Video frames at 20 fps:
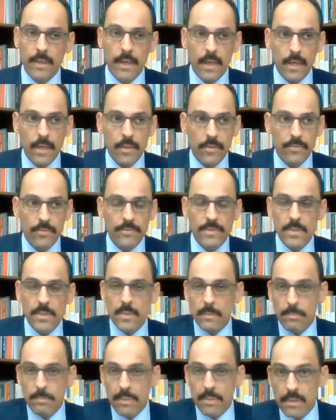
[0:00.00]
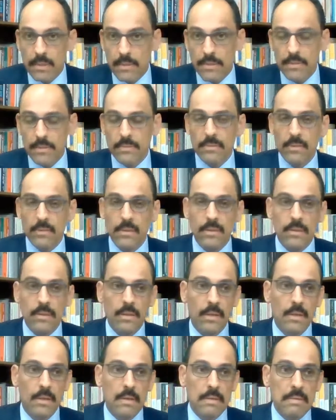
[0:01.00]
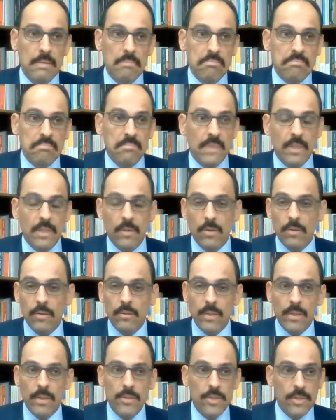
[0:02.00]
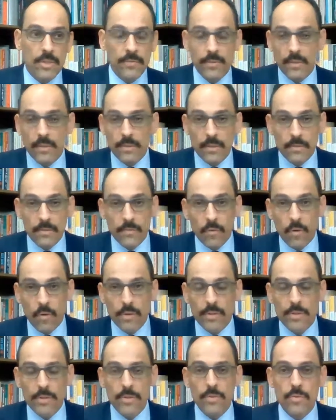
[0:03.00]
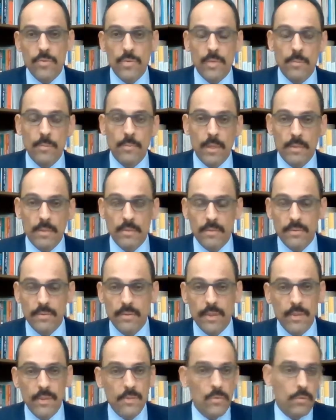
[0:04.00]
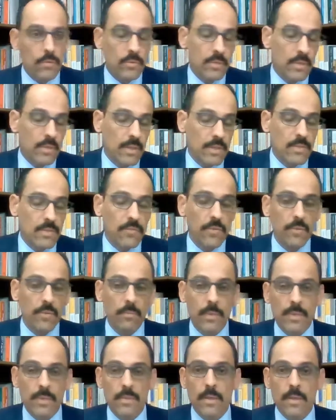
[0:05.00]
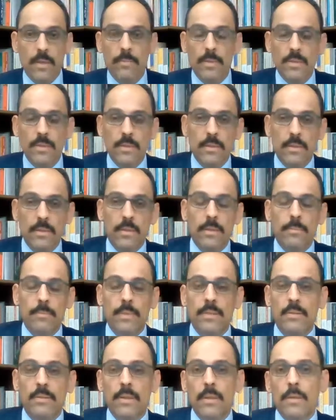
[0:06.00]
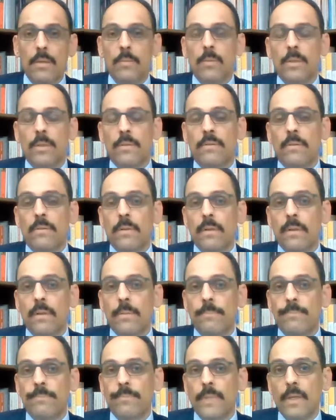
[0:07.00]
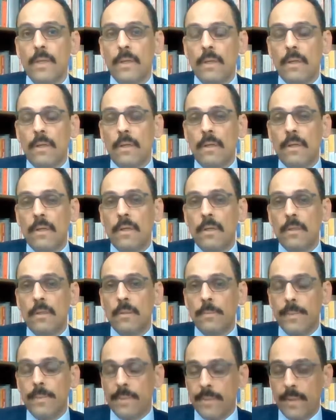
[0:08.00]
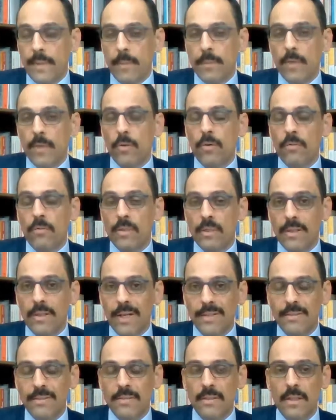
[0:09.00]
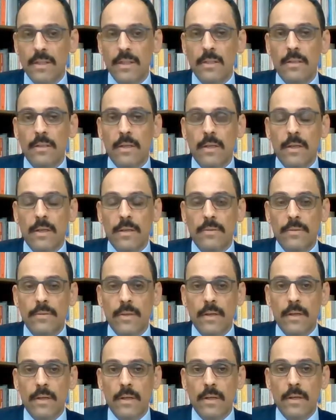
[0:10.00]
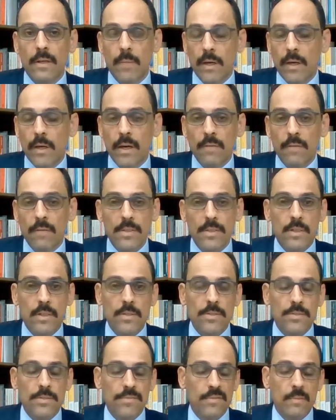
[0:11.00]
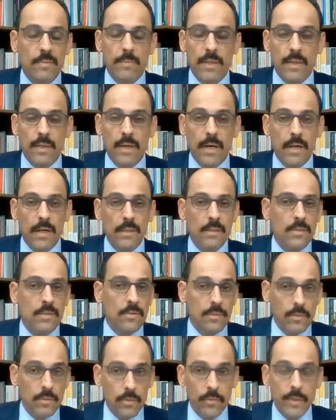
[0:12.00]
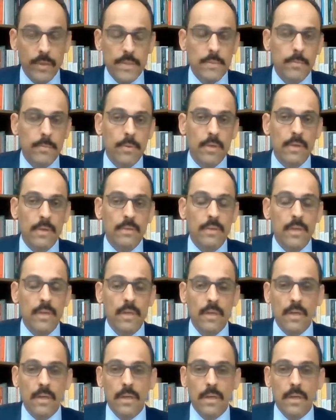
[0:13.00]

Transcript: kind of disappeared. You know, they shifted their focus to some other things over the last few months. Obviously, they've been dealing with the pandemic, COVID-19. And in my conversations with my colleagues on the U.S. part,